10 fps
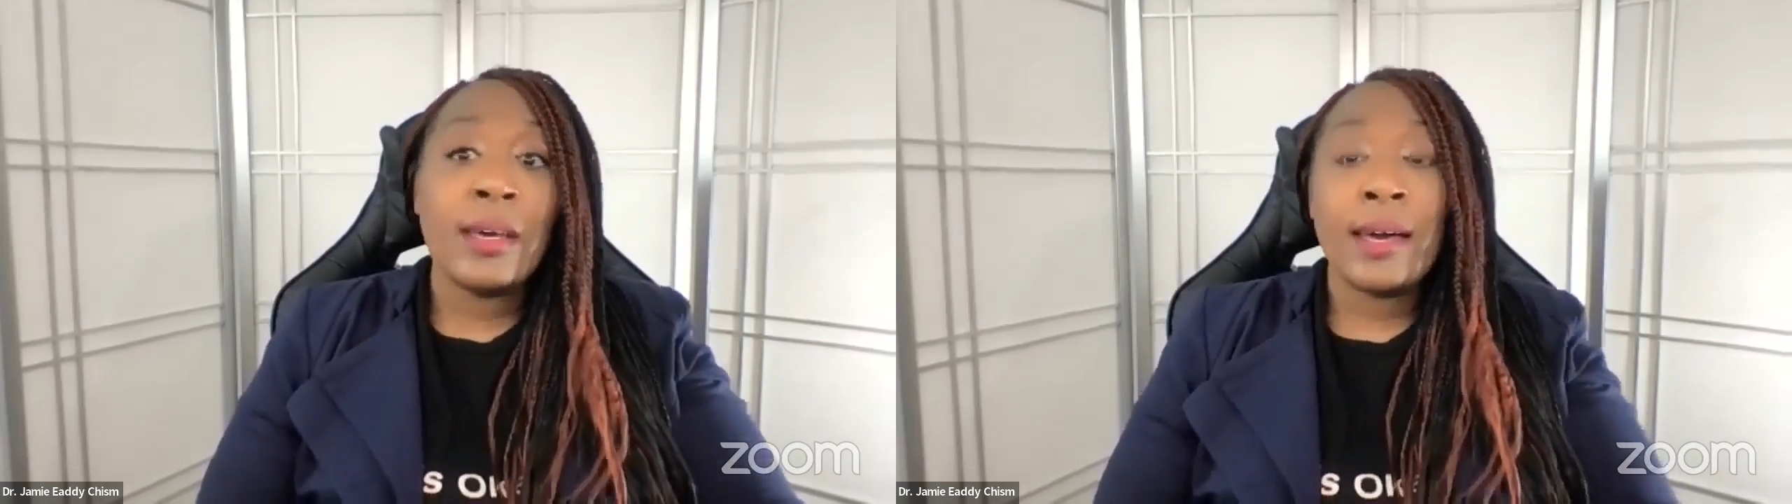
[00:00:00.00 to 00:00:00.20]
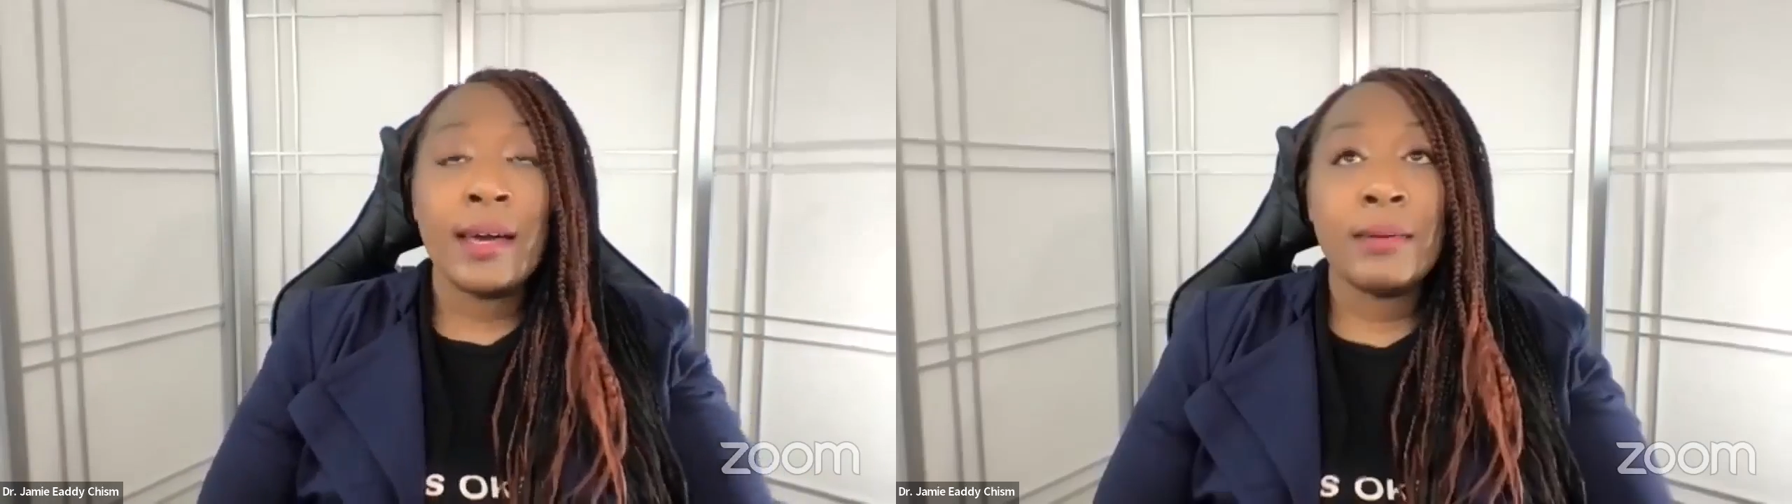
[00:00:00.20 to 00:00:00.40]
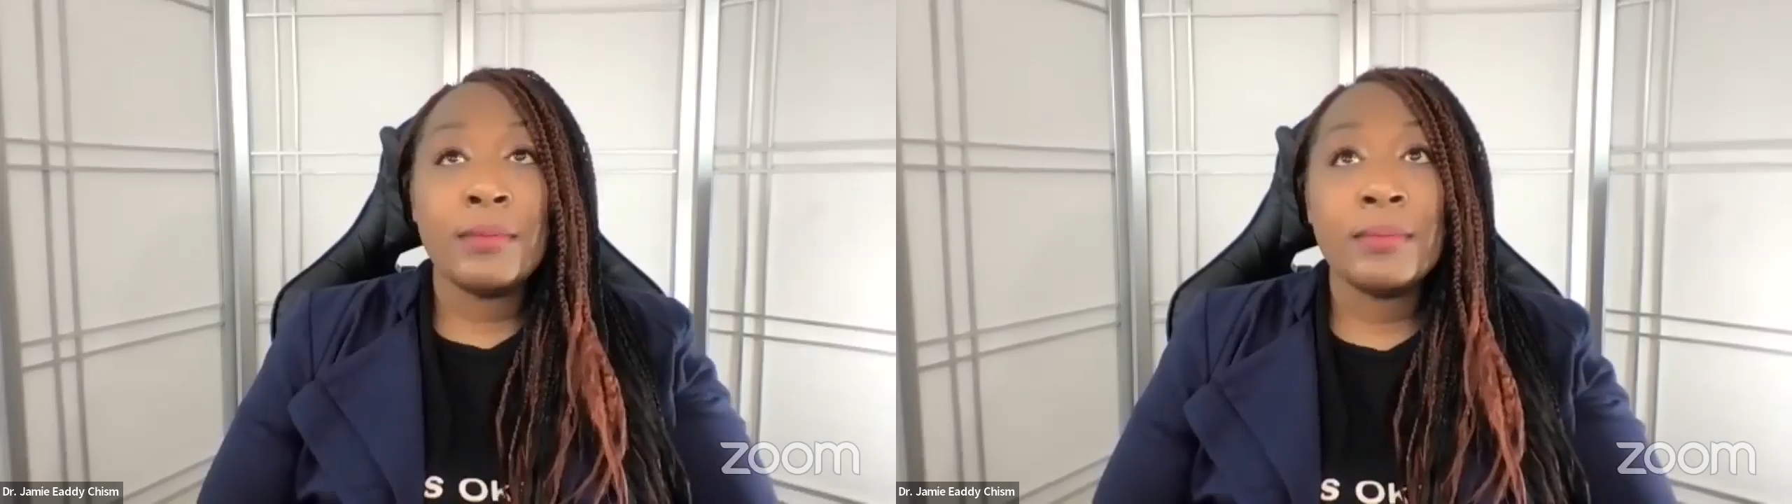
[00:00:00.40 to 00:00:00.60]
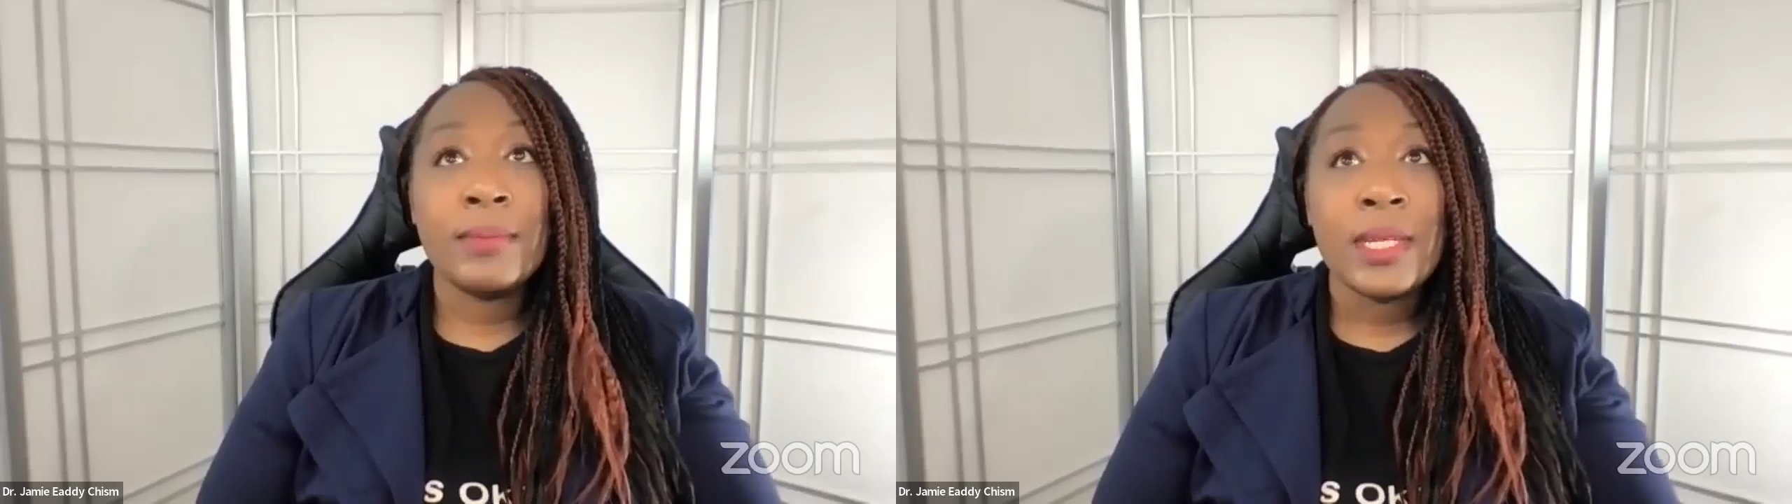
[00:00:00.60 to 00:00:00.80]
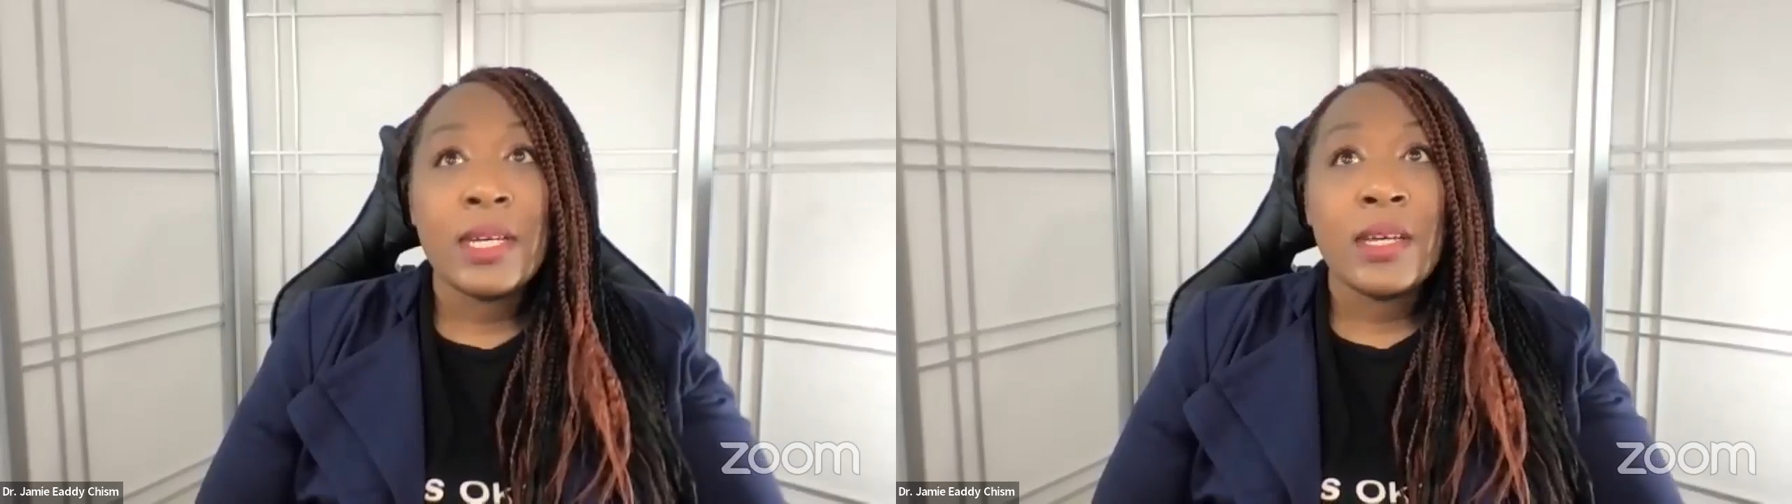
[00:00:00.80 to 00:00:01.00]

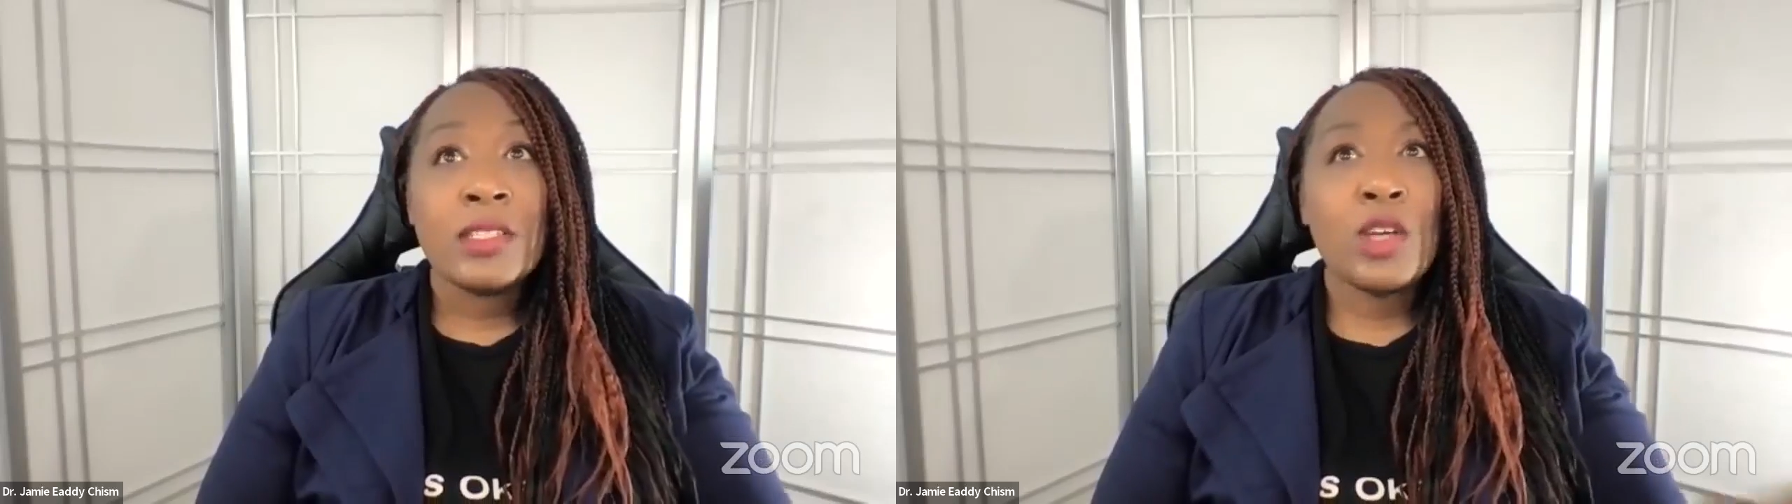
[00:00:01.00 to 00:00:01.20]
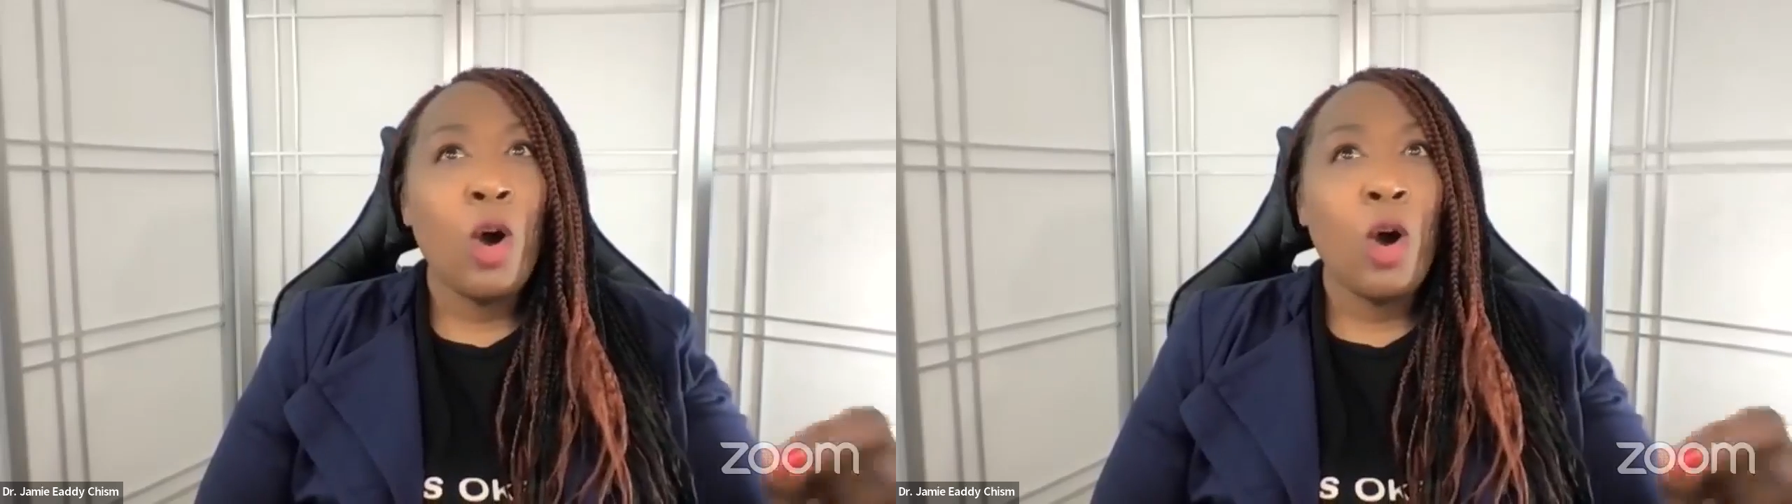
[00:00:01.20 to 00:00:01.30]
to